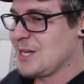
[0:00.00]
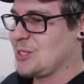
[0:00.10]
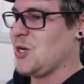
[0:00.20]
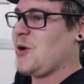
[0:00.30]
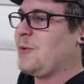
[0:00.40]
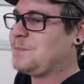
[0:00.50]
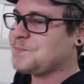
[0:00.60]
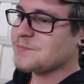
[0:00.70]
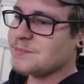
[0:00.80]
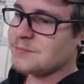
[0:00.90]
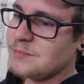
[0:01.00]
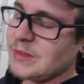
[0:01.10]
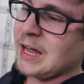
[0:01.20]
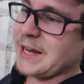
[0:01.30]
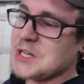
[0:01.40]
So
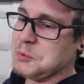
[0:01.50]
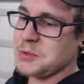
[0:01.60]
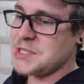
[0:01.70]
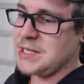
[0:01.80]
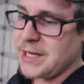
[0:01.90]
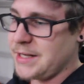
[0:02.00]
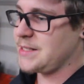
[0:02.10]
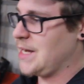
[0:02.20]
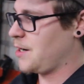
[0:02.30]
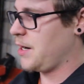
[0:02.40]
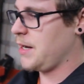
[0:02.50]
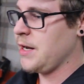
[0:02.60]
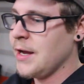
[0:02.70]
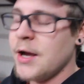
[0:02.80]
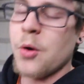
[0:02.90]
I guess we'll see on Saturday
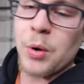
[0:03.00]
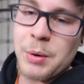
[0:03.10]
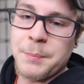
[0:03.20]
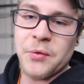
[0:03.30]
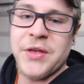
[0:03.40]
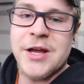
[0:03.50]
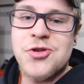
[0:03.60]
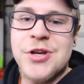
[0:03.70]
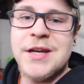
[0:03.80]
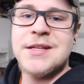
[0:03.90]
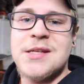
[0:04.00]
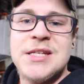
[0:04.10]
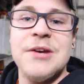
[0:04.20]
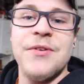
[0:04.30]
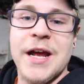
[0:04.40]
when we put the engine in to
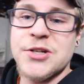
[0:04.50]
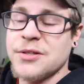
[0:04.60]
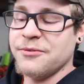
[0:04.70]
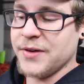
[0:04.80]
see if it actually